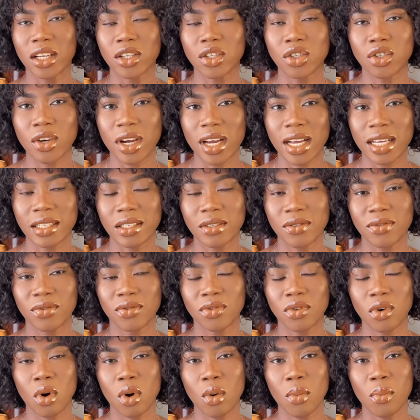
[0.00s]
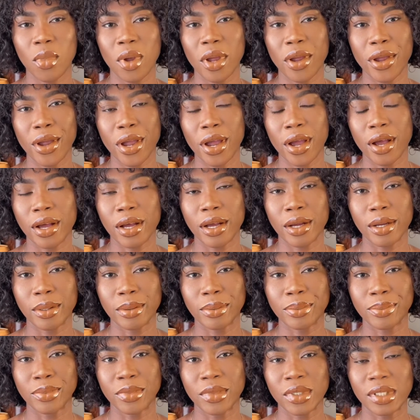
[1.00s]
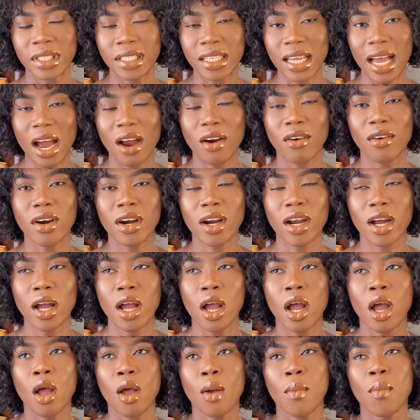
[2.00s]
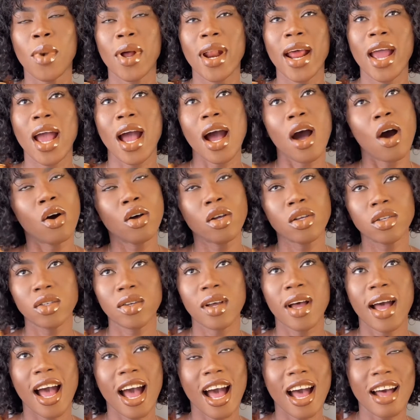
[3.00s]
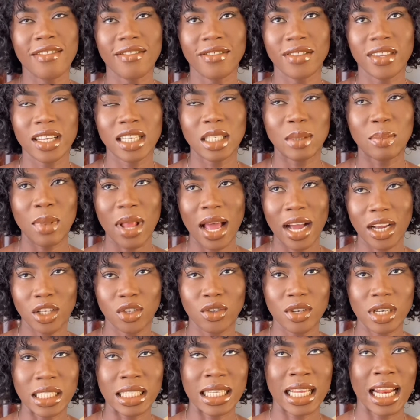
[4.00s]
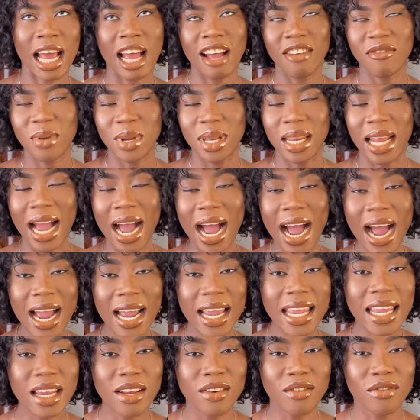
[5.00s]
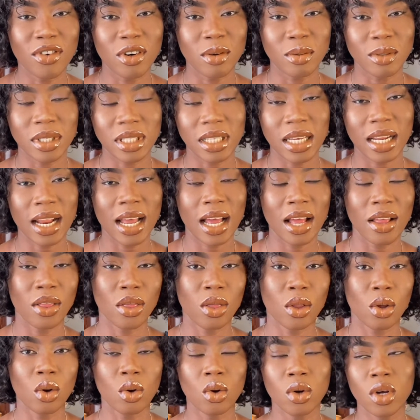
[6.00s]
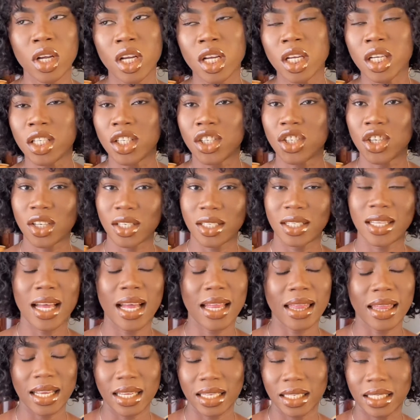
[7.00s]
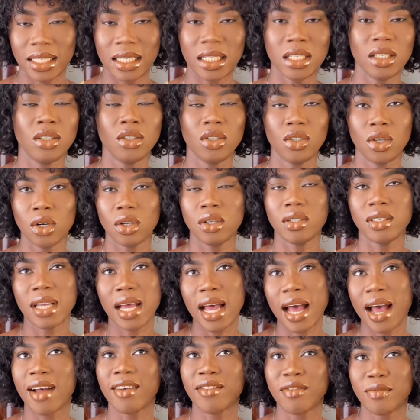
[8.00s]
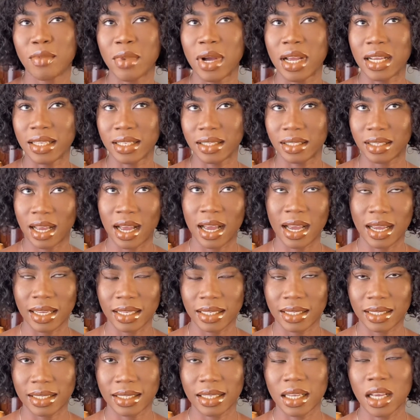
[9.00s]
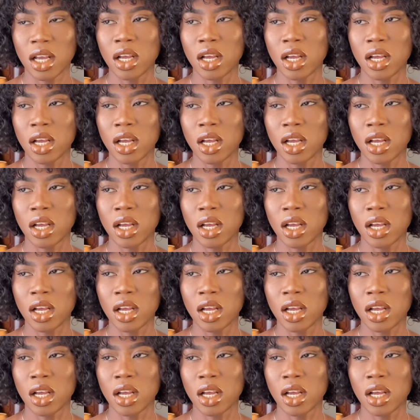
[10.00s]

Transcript: dress from Zara, but I also have this black dress that I've been eyeing from Zalando, just that they still don't have my size.